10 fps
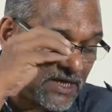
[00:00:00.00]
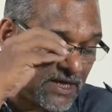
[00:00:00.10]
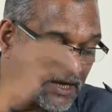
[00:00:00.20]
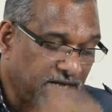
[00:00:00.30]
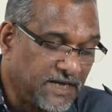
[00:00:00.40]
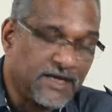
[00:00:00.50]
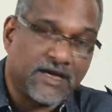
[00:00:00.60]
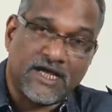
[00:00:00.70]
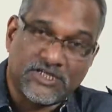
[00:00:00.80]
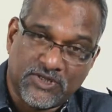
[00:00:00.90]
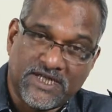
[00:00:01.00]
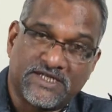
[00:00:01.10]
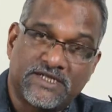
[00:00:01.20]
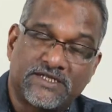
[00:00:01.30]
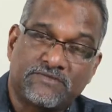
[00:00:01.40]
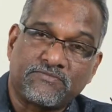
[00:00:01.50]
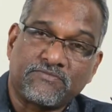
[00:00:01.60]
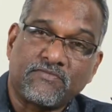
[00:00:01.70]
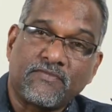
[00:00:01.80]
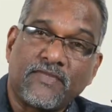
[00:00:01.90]
really isolated.
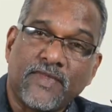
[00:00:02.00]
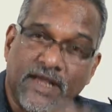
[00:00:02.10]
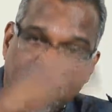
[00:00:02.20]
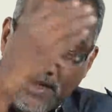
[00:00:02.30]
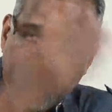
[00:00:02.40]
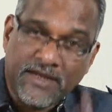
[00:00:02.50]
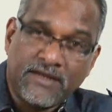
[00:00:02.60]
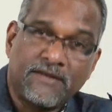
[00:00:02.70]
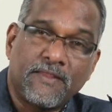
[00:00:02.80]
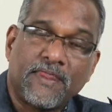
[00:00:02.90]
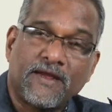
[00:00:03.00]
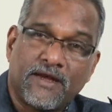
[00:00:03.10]
And then